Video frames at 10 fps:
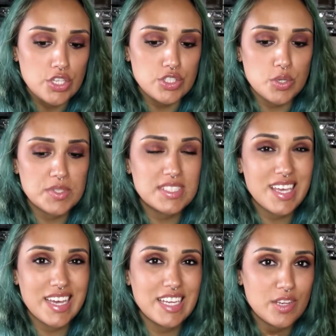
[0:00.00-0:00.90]
so it's
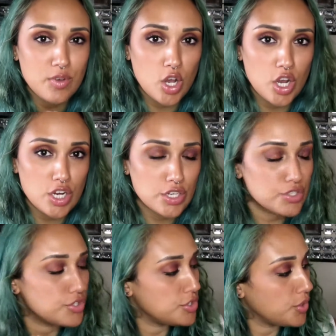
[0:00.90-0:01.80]
kind of
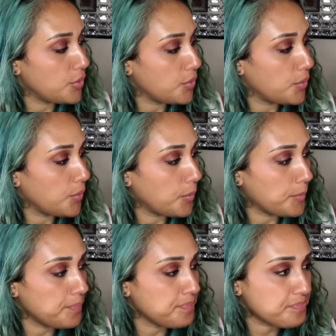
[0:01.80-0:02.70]
hard to